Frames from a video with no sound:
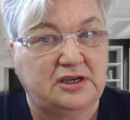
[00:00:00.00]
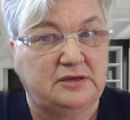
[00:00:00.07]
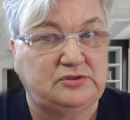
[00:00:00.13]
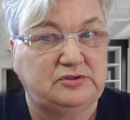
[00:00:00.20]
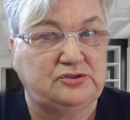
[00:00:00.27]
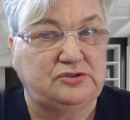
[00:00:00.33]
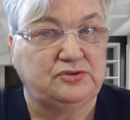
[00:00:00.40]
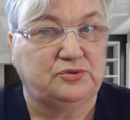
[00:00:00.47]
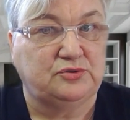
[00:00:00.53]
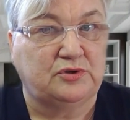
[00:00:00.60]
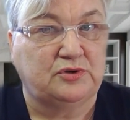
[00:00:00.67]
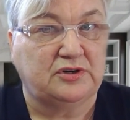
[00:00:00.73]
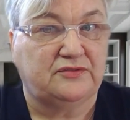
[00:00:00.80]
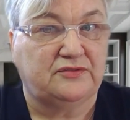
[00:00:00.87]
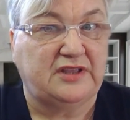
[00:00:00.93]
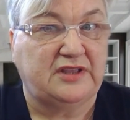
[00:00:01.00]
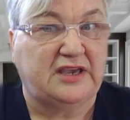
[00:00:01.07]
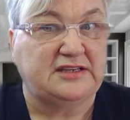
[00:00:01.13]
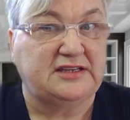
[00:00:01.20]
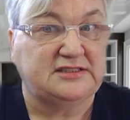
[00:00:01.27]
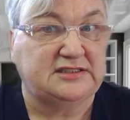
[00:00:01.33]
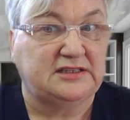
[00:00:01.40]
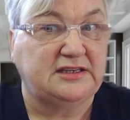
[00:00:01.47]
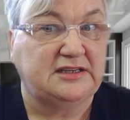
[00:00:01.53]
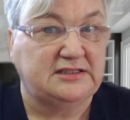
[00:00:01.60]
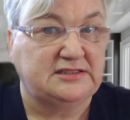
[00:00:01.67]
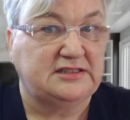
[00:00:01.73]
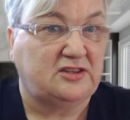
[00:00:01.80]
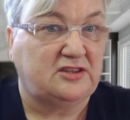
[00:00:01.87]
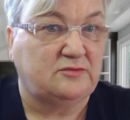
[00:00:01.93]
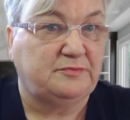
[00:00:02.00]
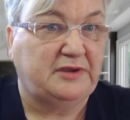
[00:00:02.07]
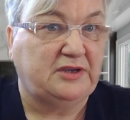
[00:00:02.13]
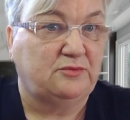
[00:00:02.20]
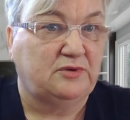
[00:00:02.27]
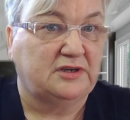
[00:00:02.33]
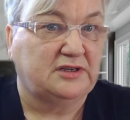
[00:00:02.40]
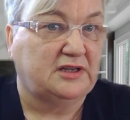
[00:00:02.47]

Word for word: to do the work for that is another big one.